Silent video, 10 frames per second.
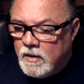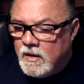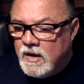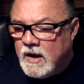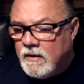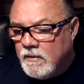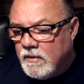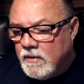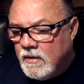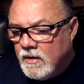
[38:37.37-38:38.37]
Yeah.
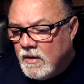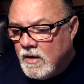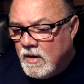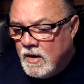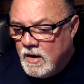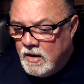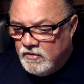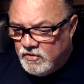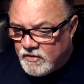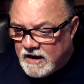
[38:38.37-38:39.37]

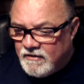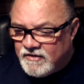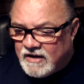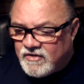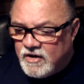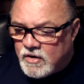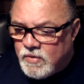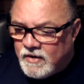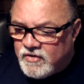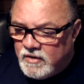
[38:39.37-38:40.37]
So Karen's asking a
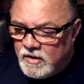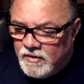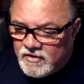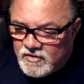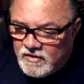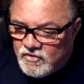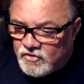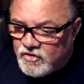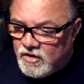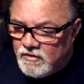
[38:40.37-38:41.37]
question, Lewis.
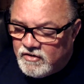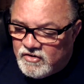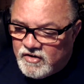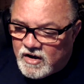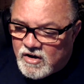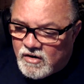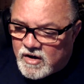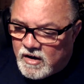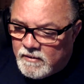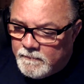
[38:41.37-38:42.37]
Just curious, is it
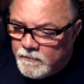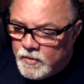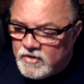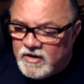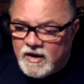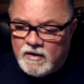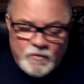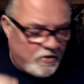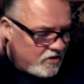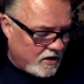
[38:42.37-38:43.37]
cocker? We see
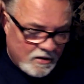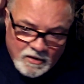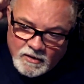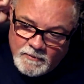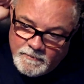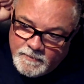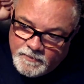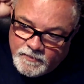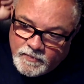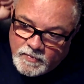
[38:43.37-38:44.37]
it a lot.
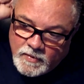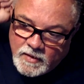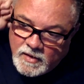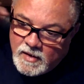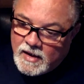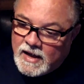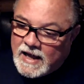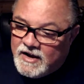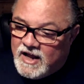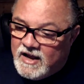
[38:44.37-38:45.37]

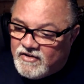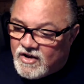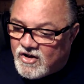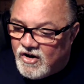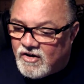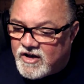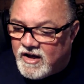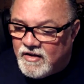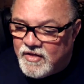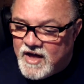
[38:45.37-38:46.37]
And he's a
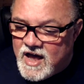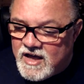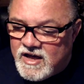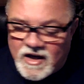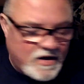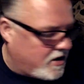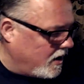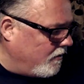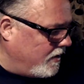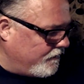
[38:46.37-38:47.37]
cocker. There you
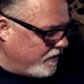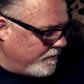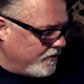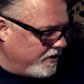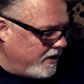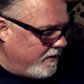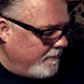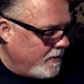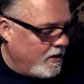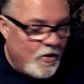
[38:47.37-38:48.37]
go, everybody.
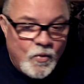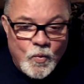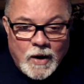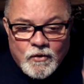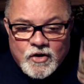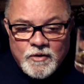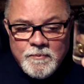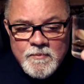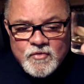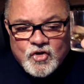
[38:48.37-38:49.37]

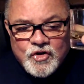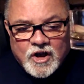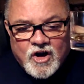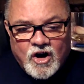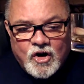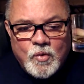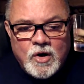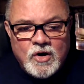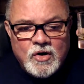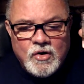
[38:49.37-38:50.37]
Welcome to the cocker
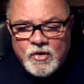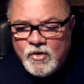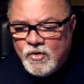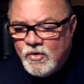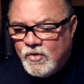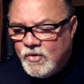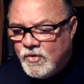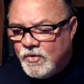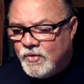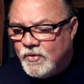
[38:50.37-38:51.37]

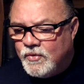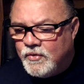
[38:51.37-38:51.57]
world.